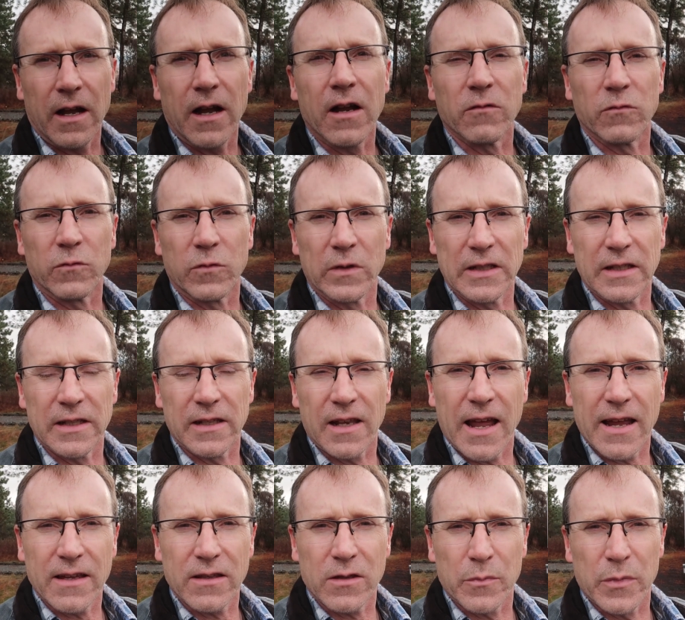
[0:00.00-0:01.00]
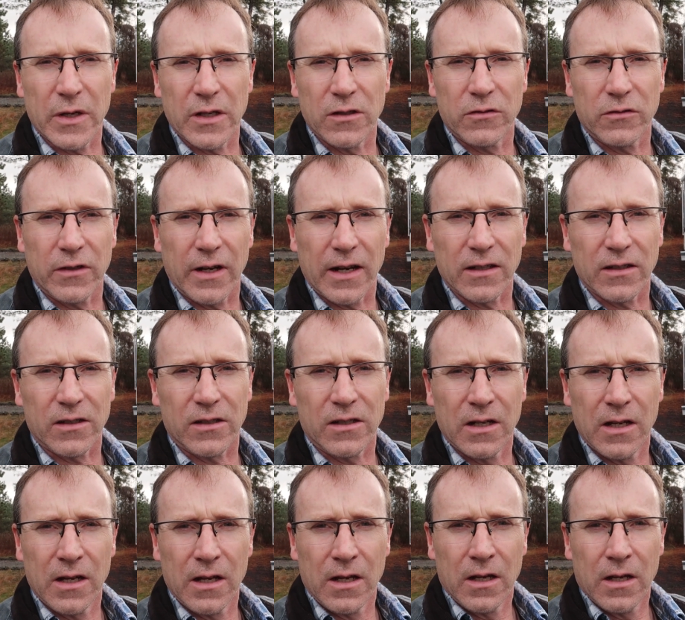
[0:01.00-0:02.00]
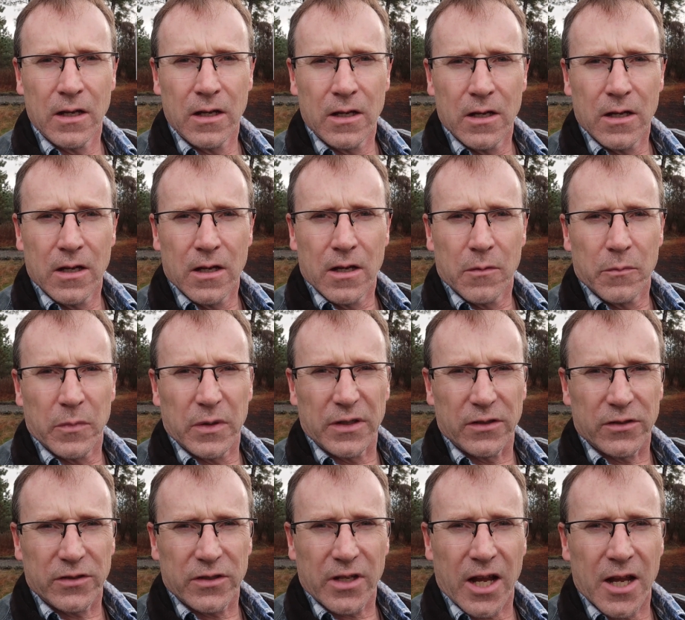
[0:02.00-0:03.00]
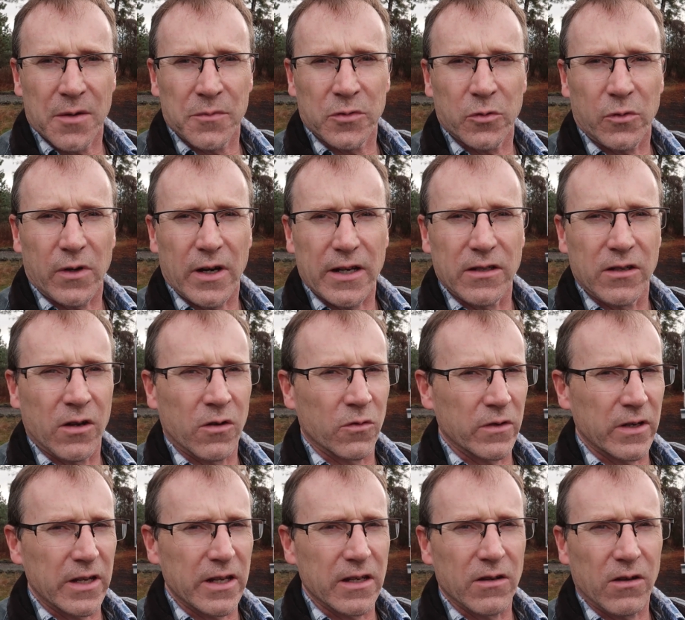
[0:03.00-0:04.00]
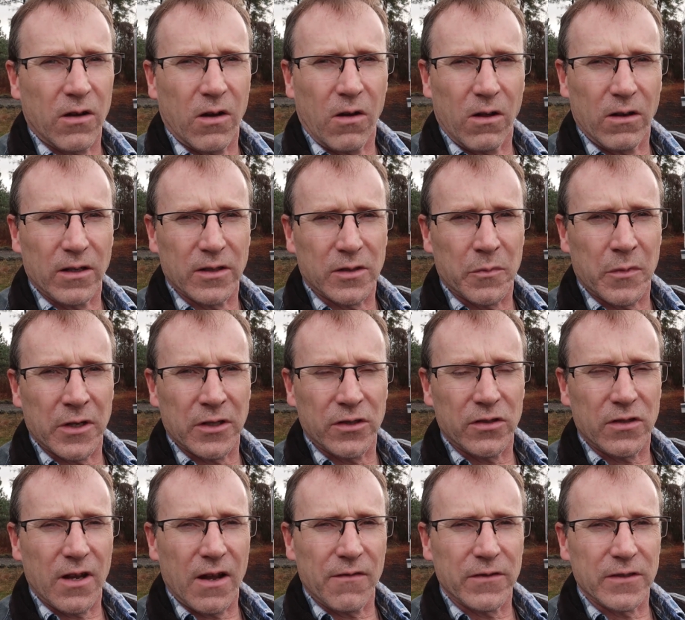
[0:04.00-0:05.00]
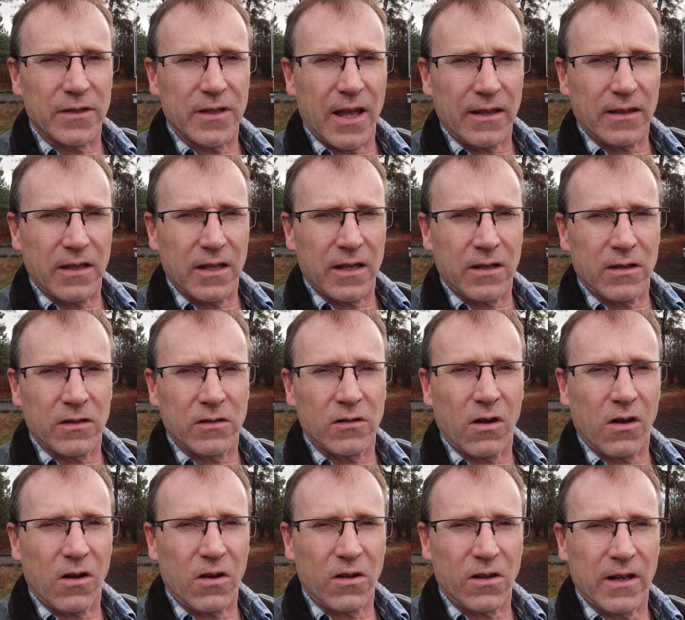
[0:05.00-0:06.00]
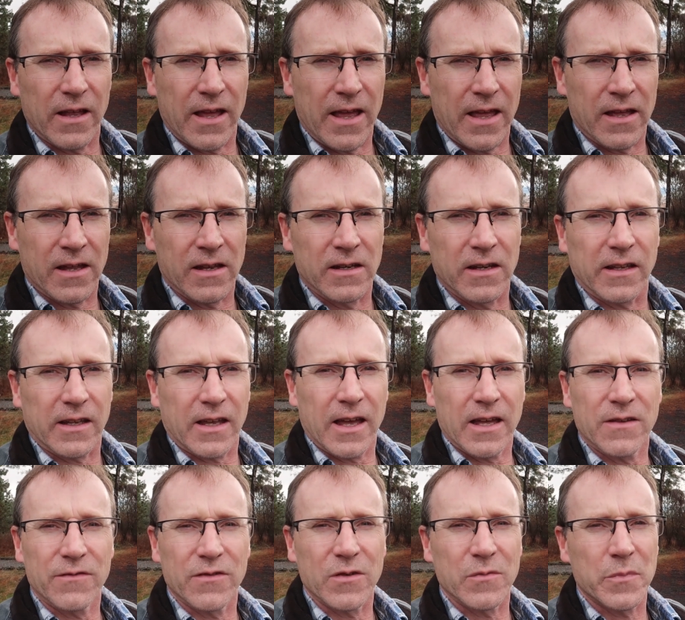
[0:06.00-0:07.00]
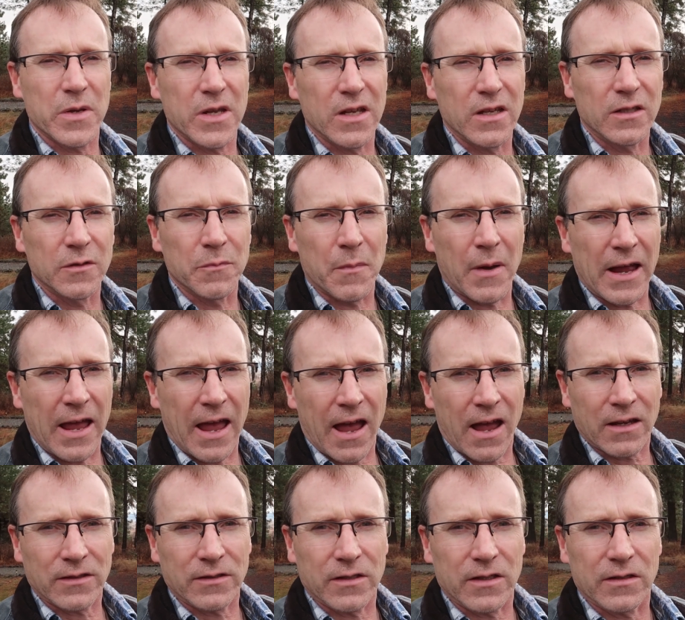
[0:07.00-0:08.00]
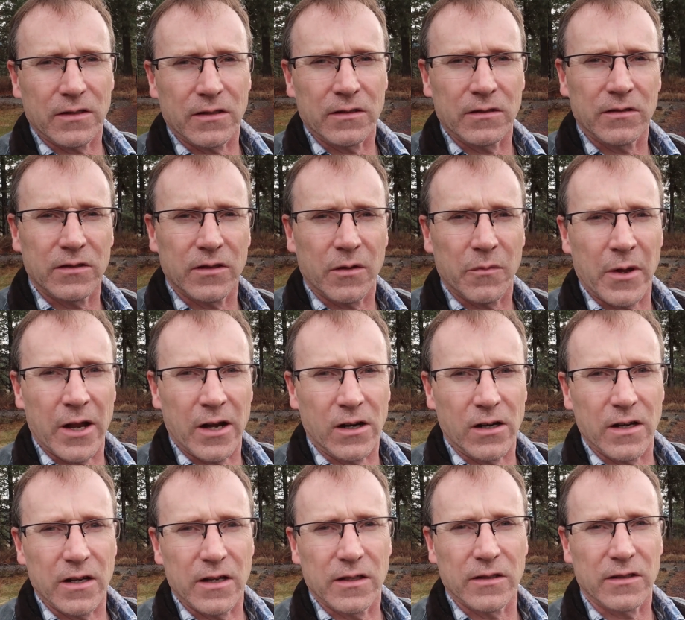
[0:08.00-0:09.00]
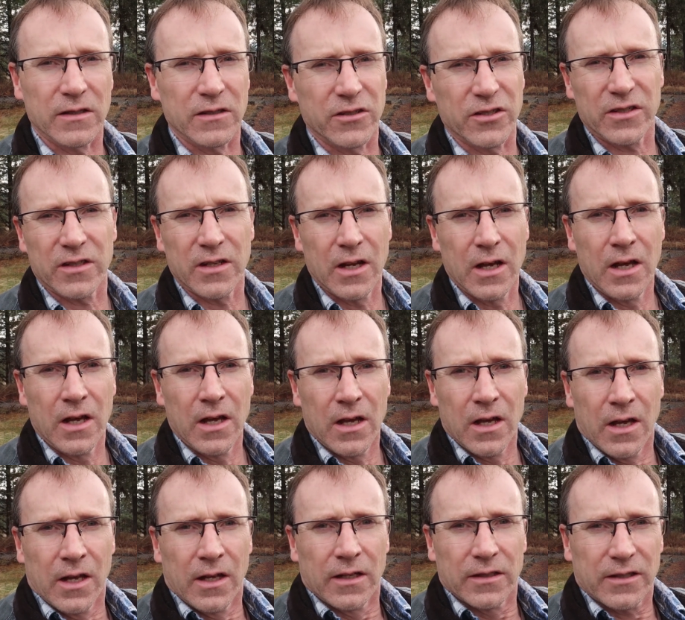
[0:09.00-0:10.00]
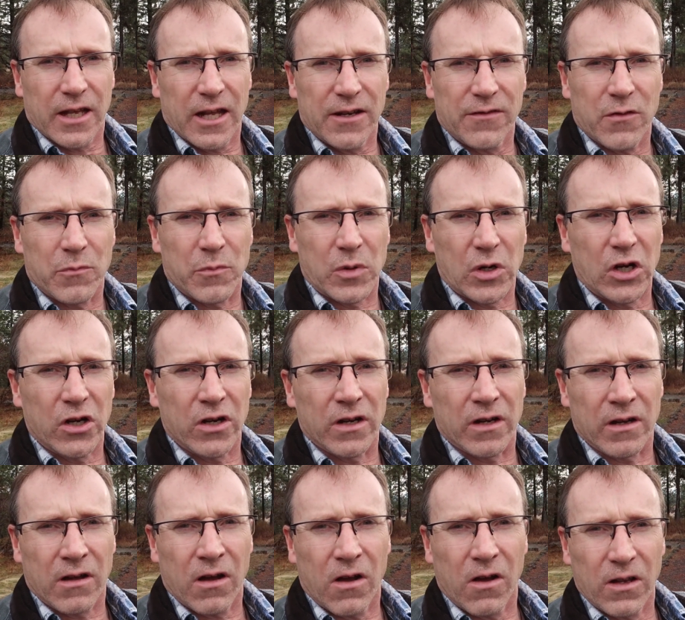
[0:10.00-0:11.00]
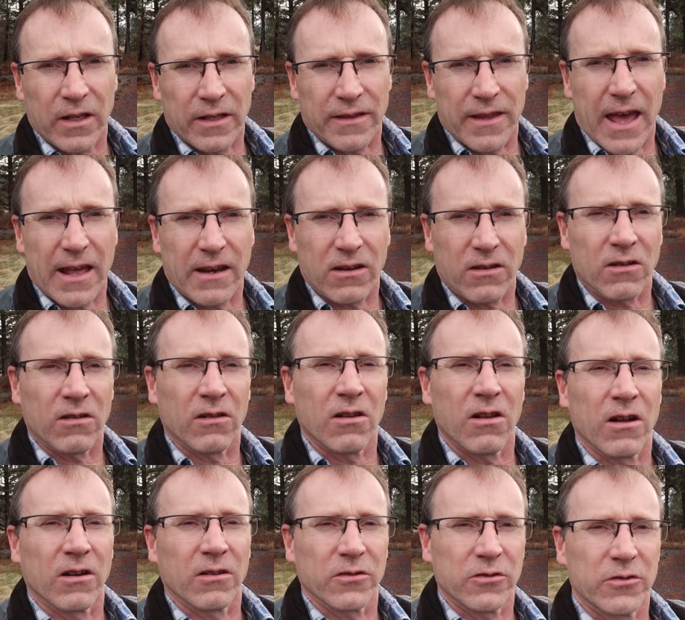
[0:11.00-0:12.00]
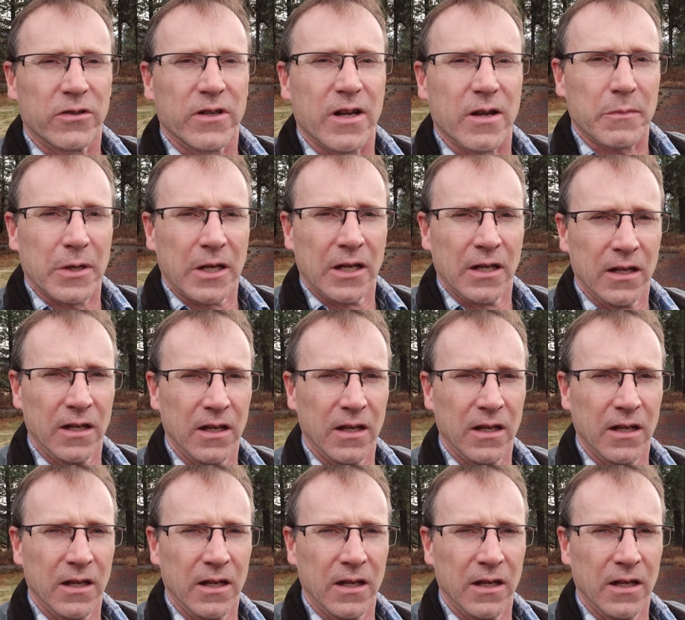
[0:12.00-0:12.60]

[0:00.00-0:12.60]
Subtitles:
I really like the big trailer, but there's times where I don't need to haul as much stuff as that thing can haul, and it kind of impedes my access in some areas, and just it's kind of a burden hauling that on a long trip.